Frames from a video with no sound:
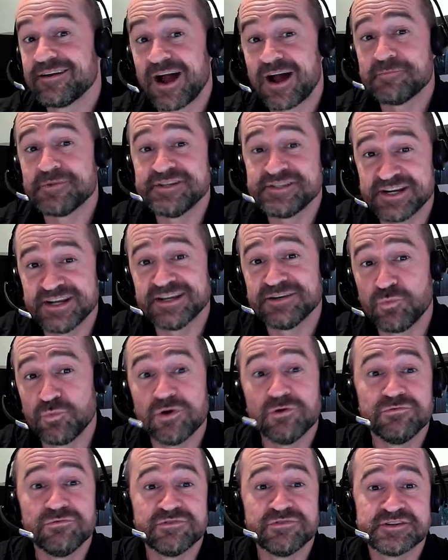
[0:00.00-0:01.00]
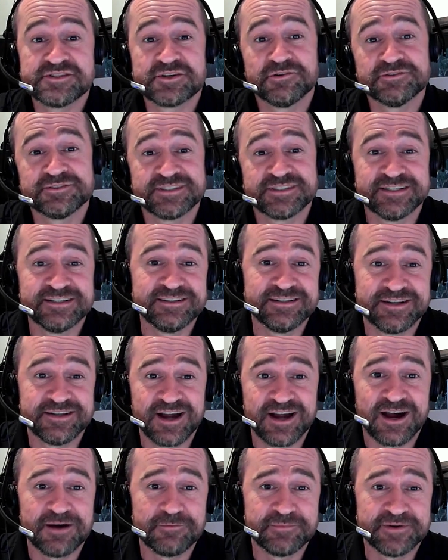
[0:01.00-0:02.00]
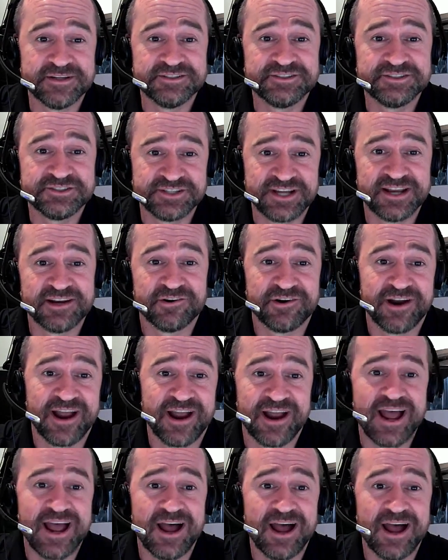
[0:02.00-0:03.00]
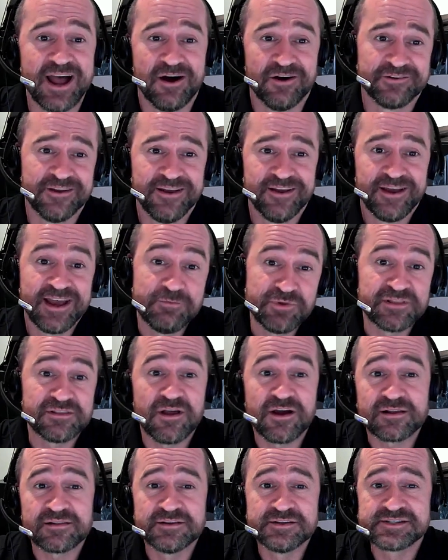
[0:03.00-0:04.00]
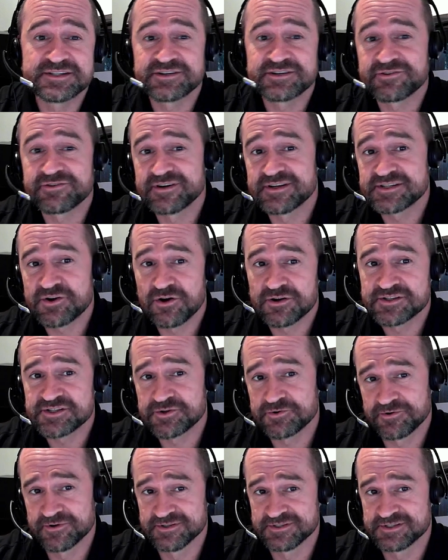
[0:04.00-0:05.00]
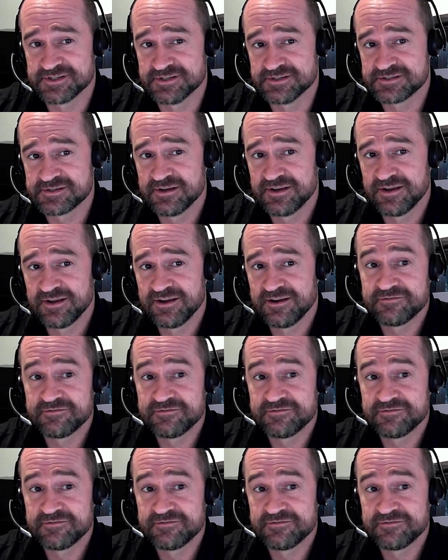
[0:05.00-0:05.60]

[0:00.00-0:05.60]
garbage in will result in garbage data out, and with likely serious consequences.